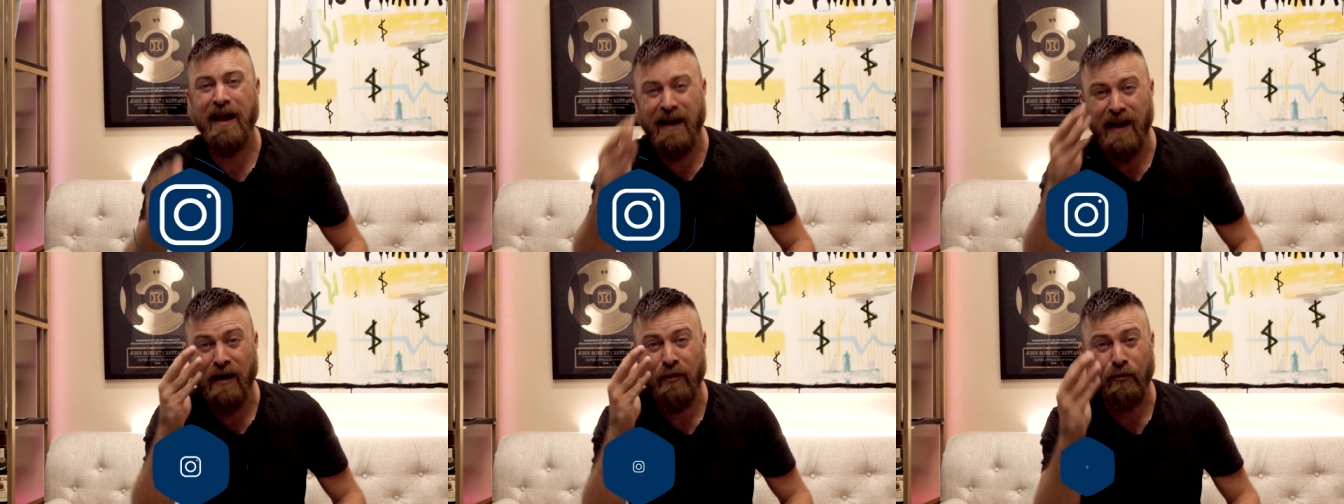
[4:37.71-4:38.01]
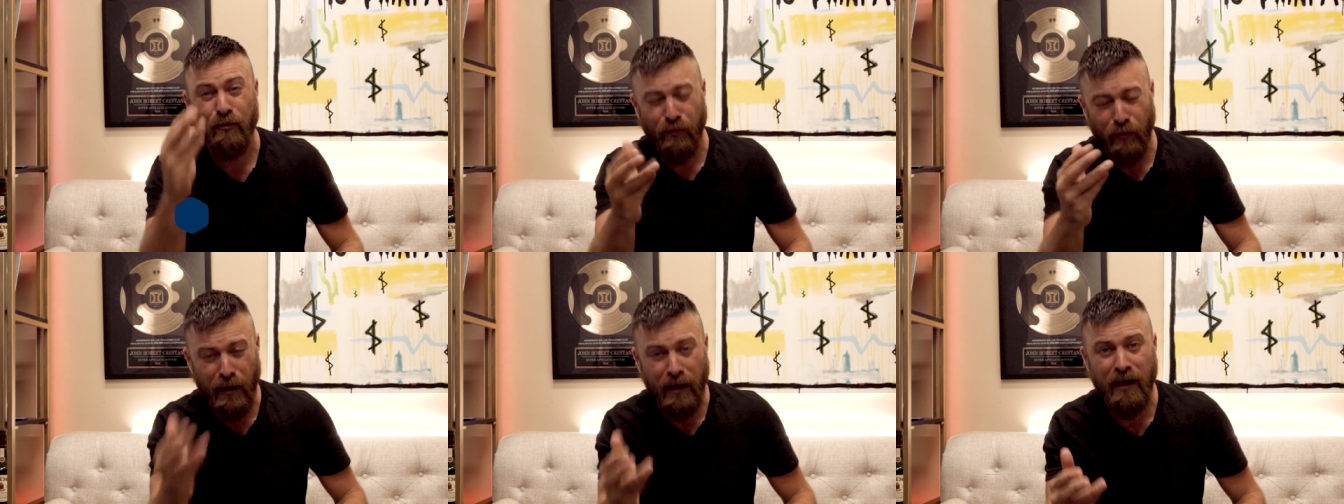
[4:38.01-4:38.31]
And I
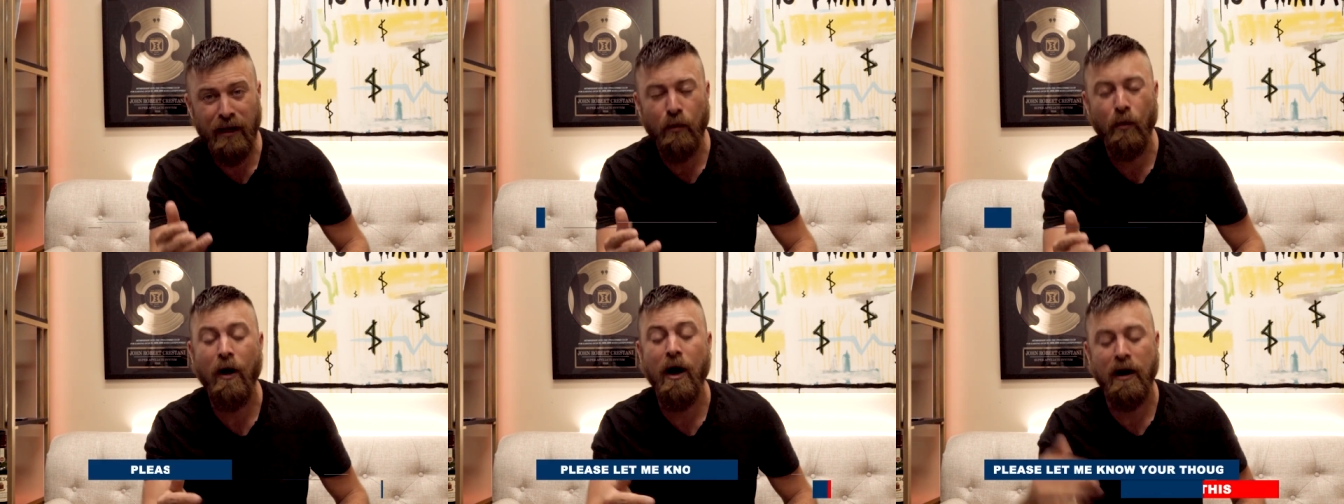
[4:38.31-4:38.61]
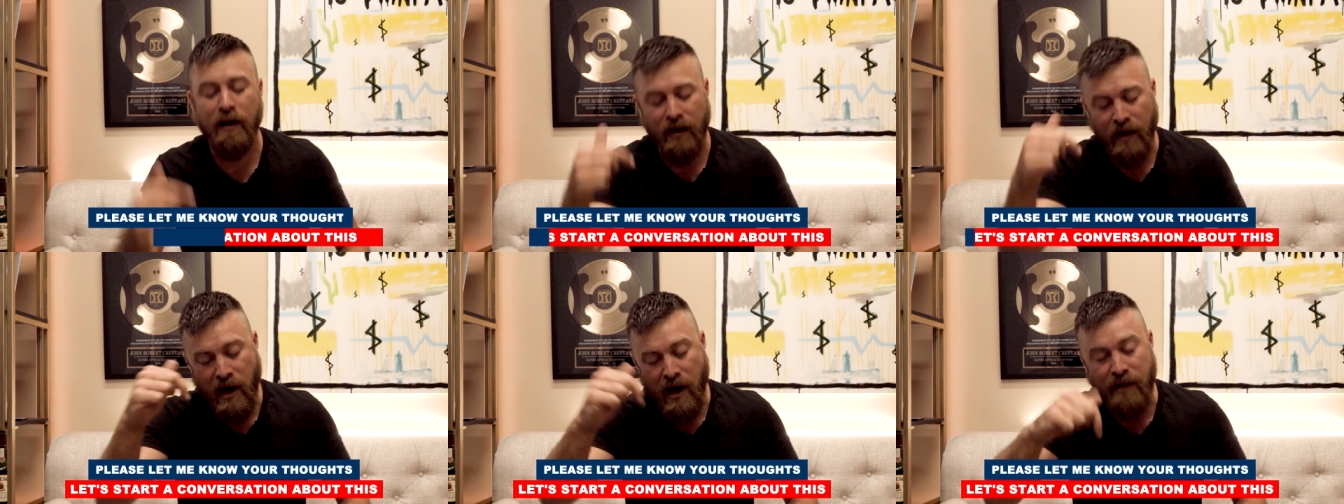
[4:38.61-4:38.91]
really
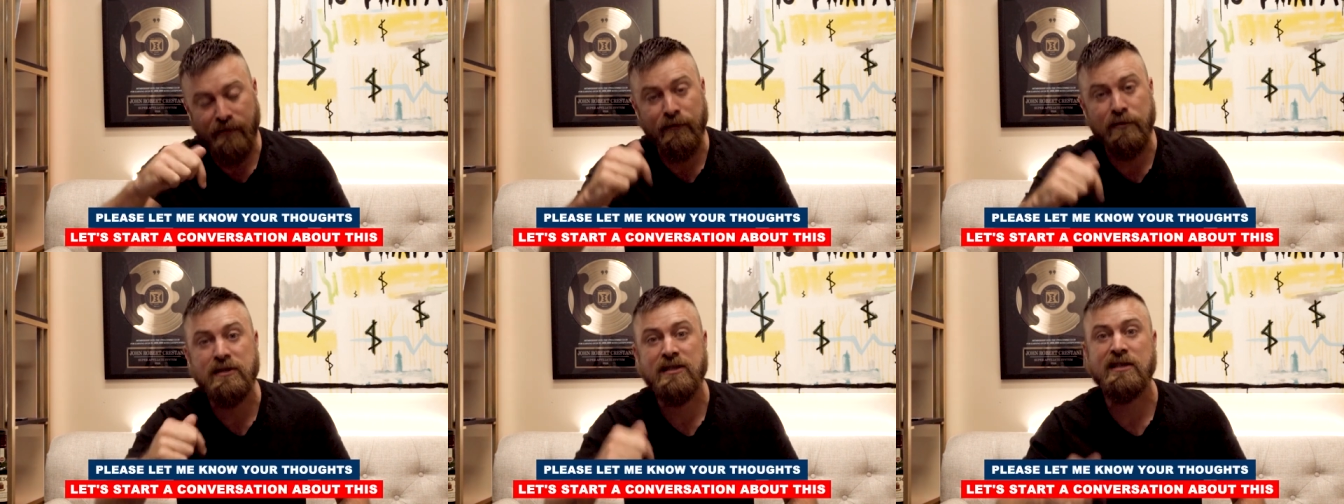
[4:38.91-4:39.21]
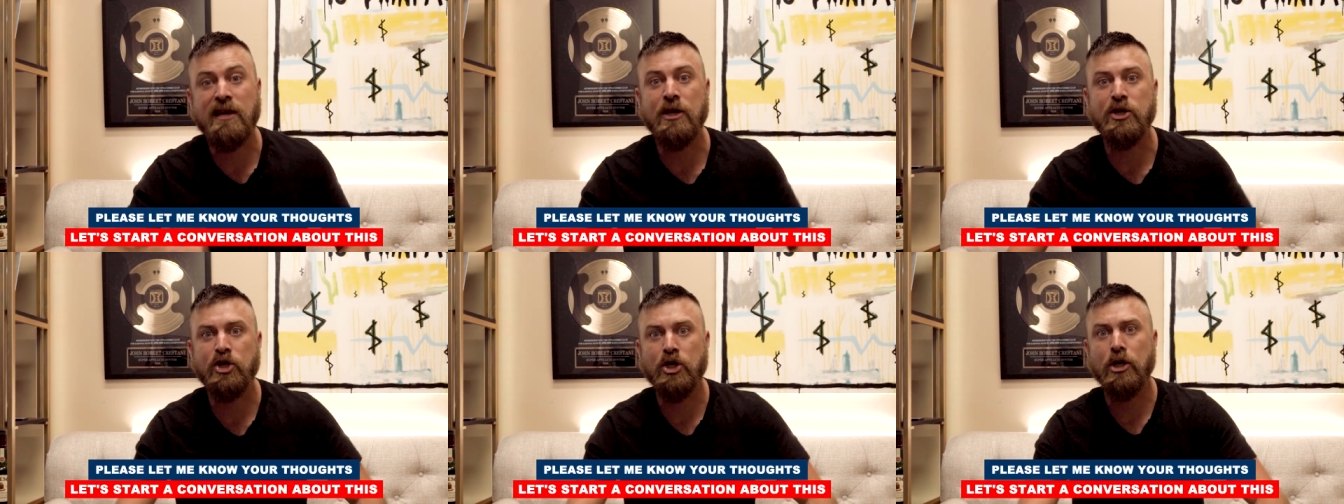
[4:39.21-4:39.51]
want a
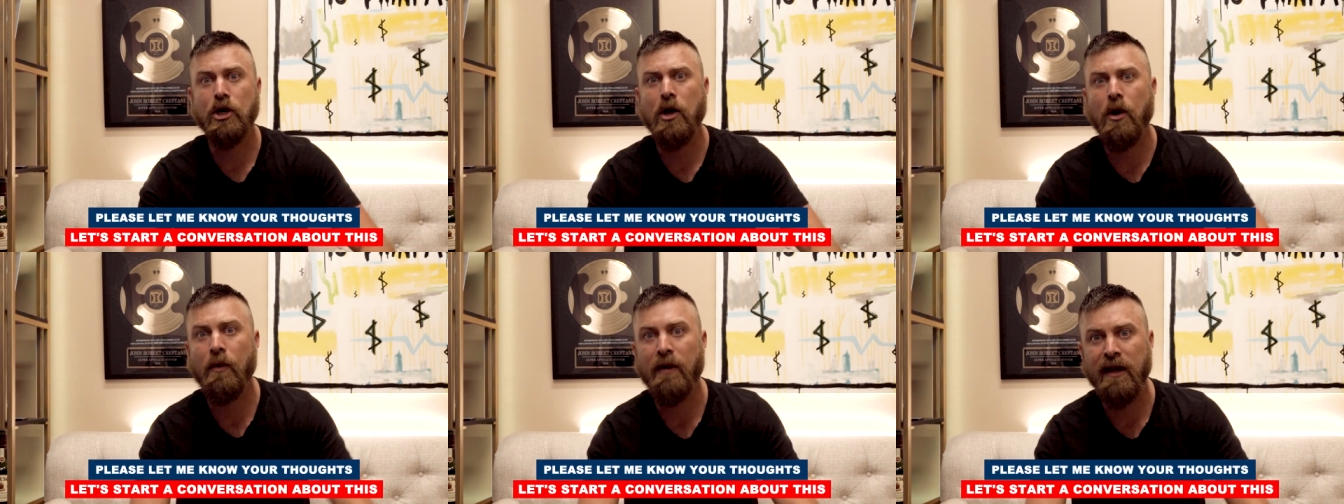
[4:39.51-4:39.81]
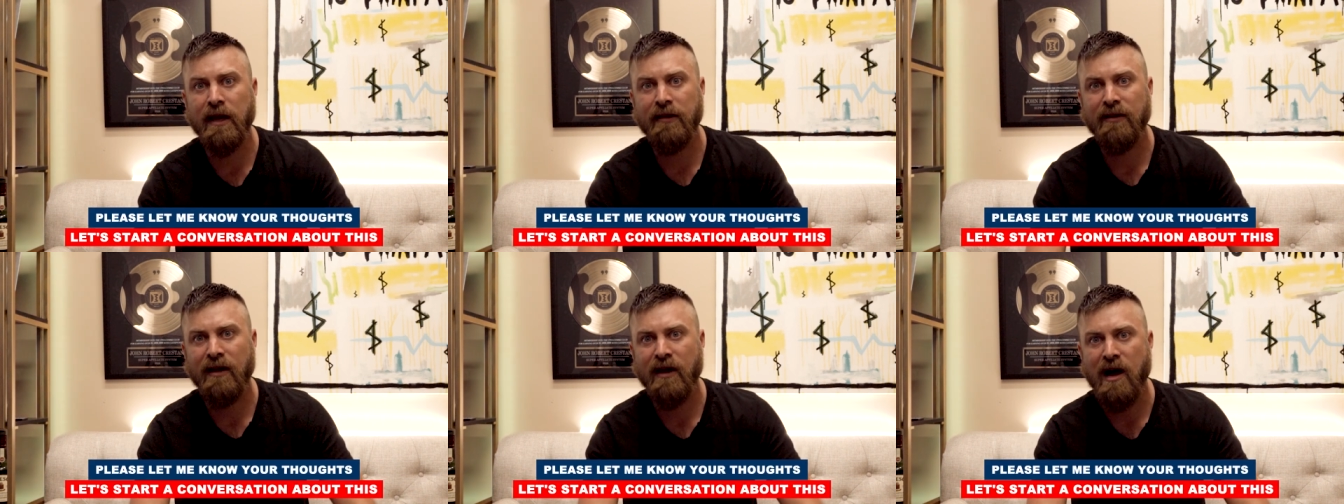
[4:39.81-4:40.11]
conversation
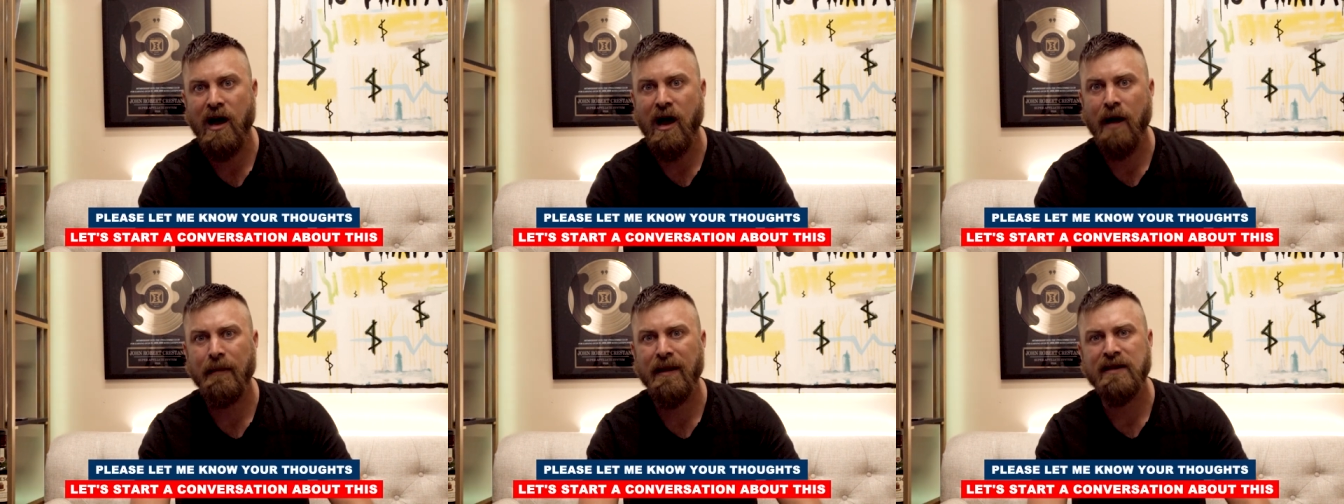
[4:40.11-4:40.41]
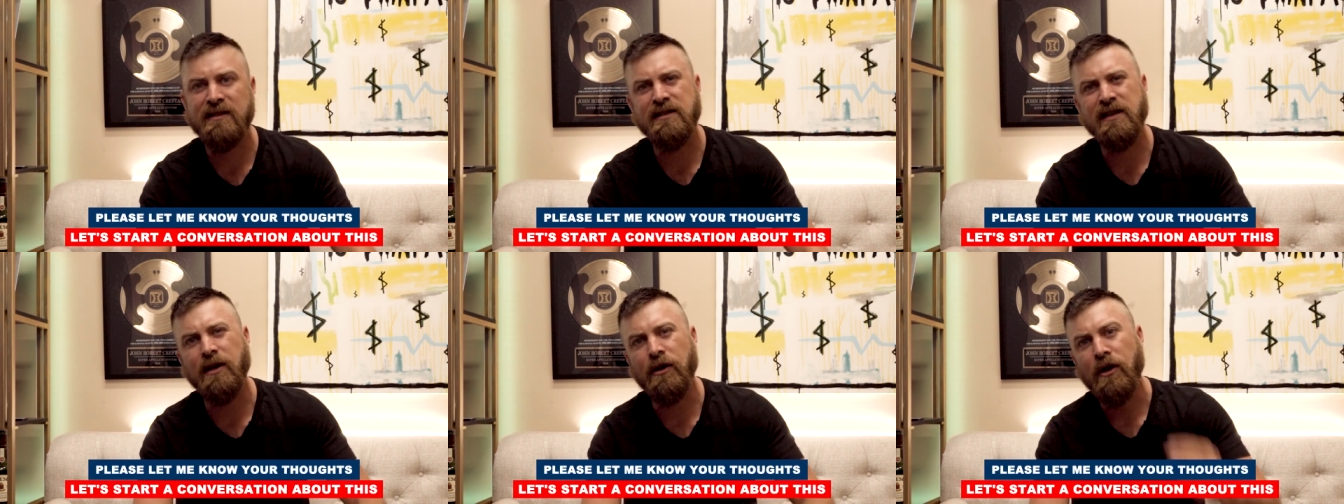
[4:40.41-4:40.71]
going in the
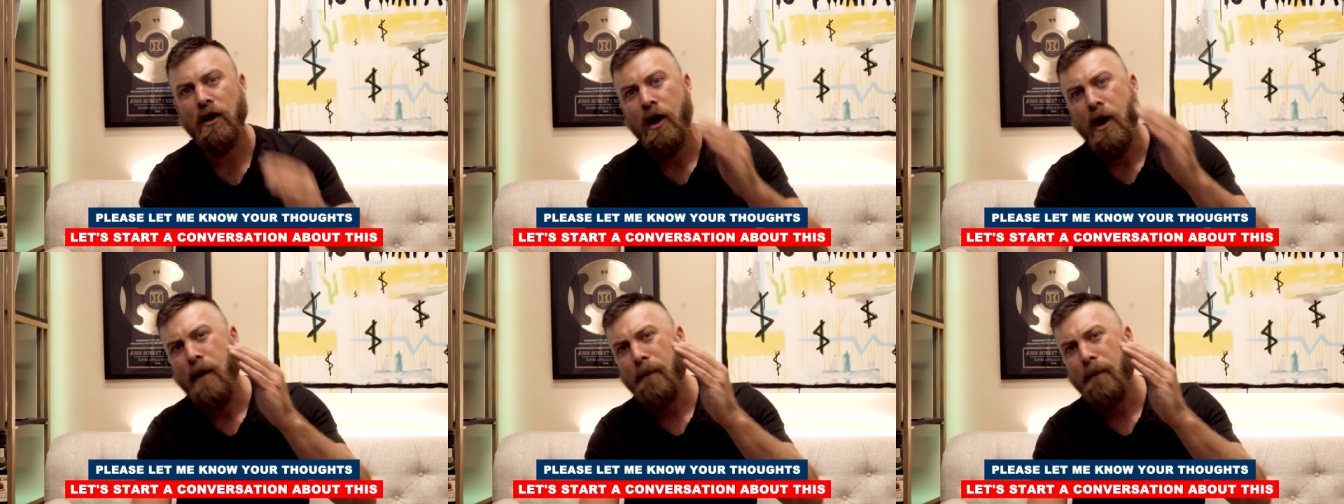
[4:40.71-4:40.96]
comments here,